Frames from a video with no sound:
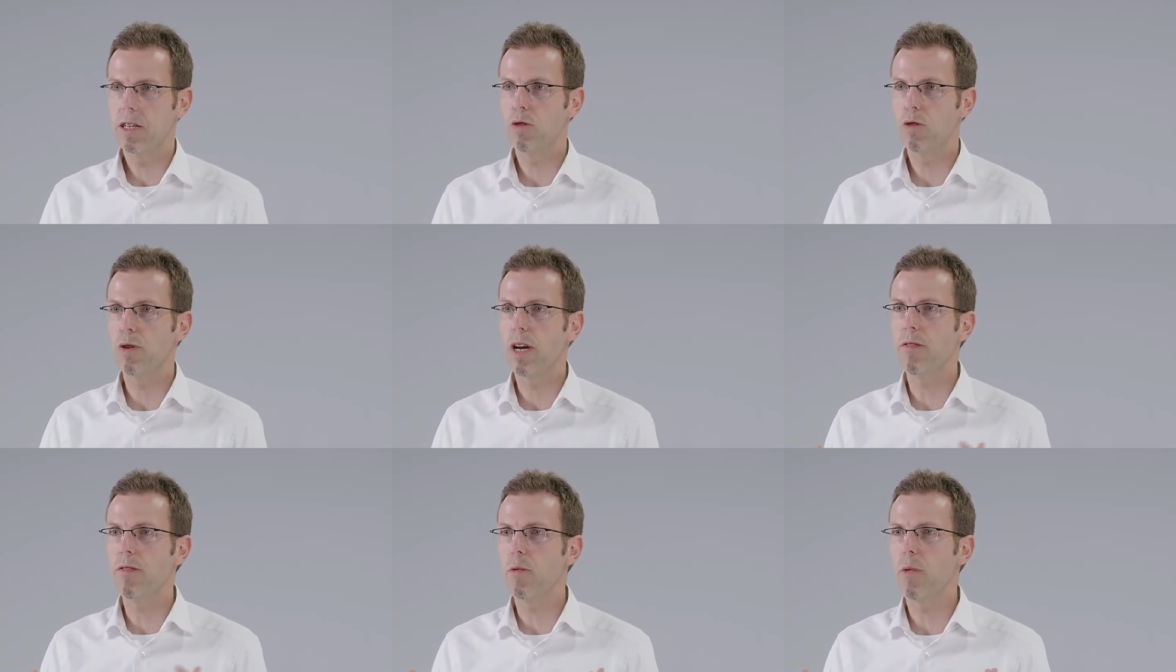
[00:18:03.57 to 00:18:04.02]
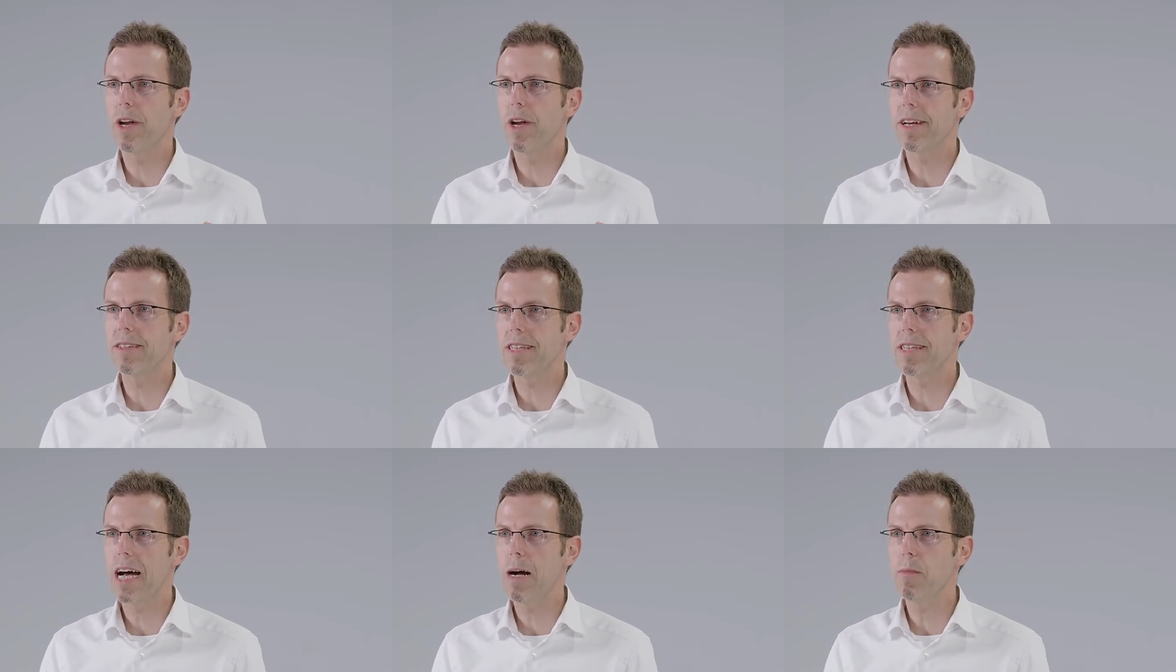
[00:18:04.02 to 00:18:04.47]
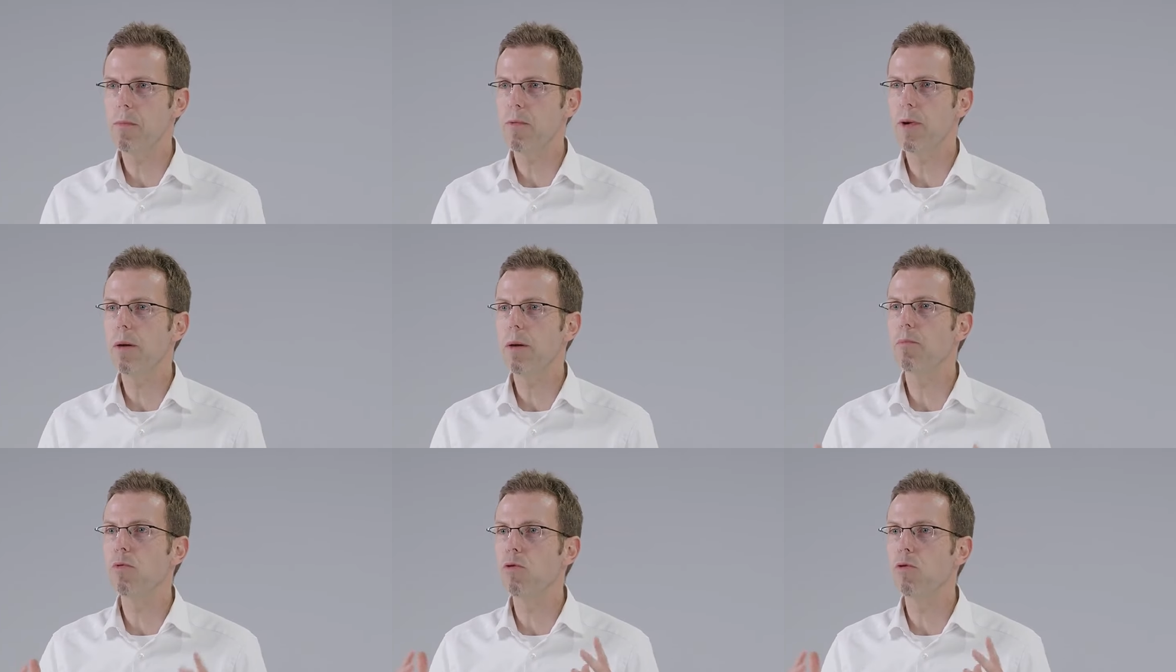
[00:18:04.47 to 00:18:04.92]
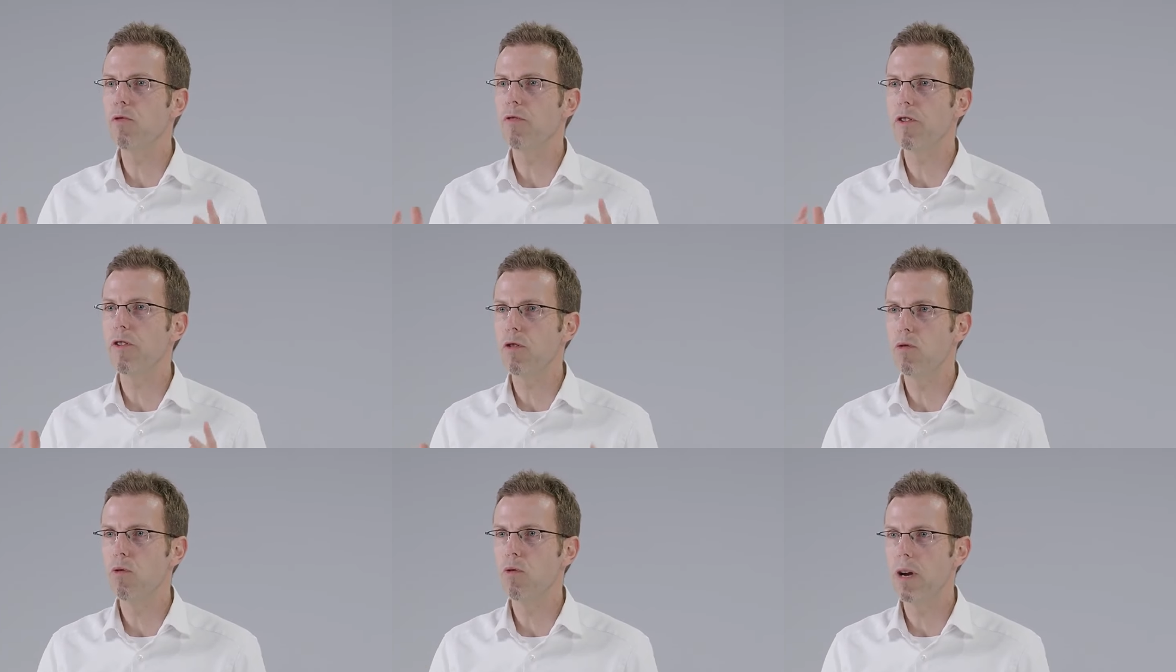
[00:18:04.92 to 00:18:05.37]
To give you one example, we
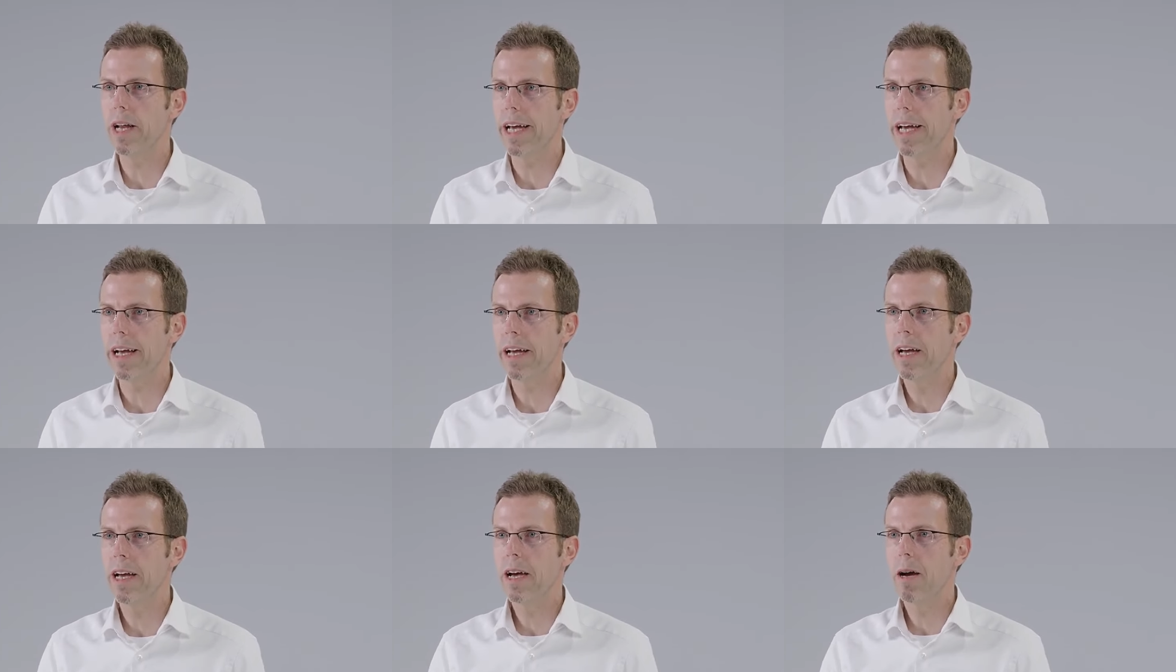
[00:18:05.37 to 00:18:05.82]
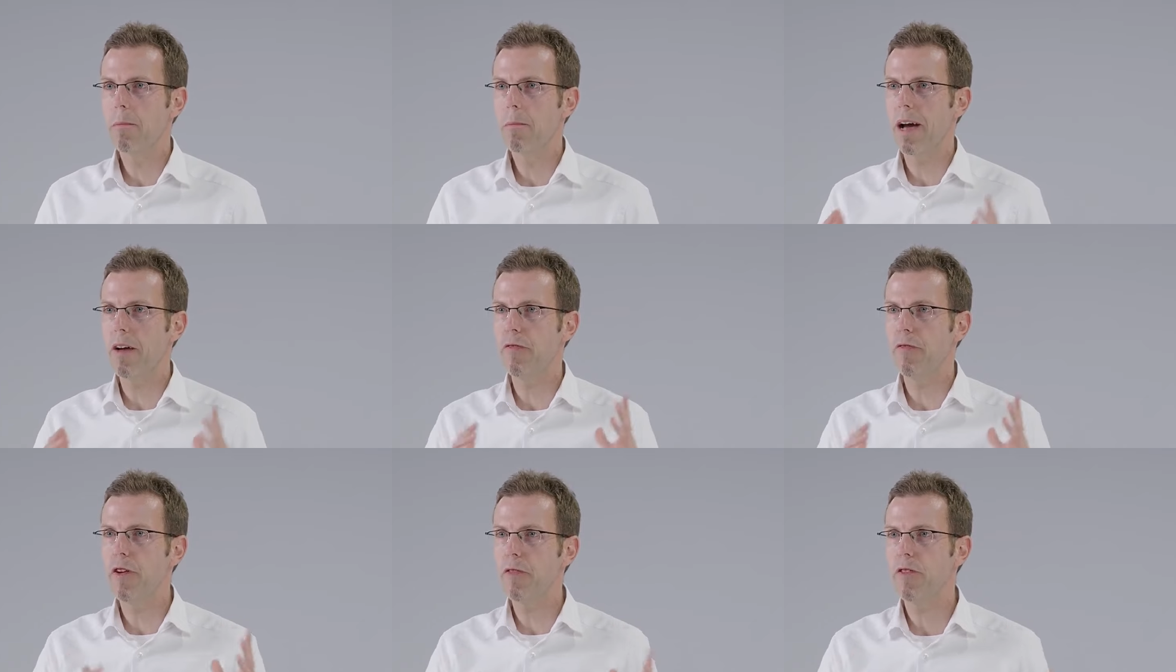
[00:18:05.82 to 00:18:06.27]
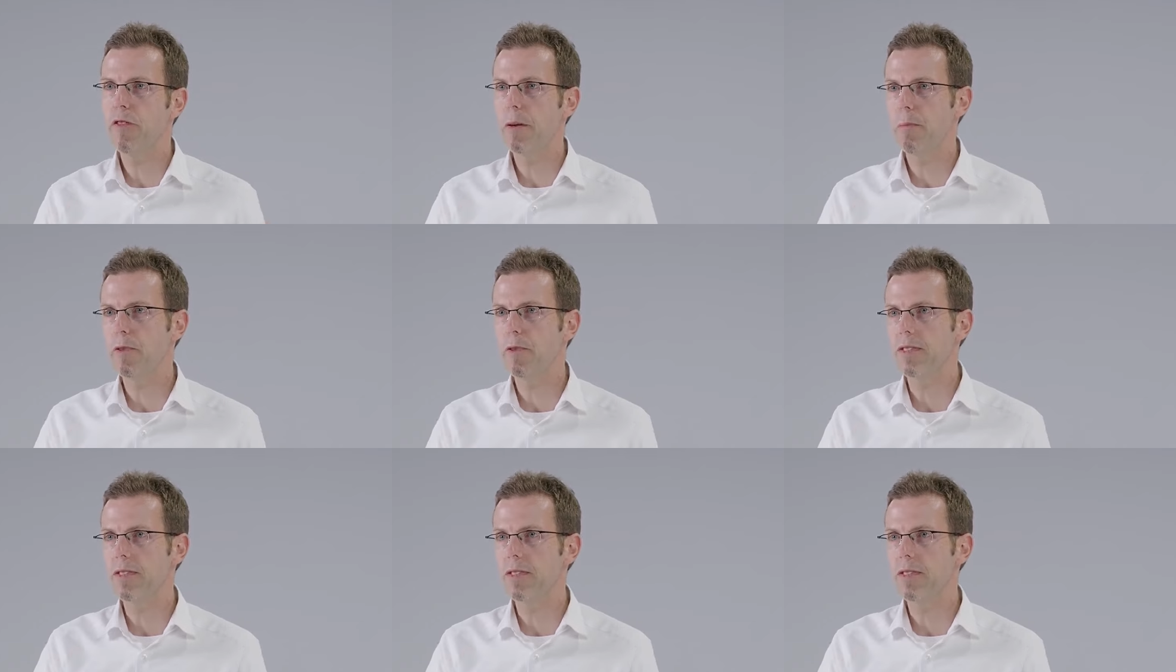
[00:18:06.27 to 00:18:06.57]
improved the cooling by fifty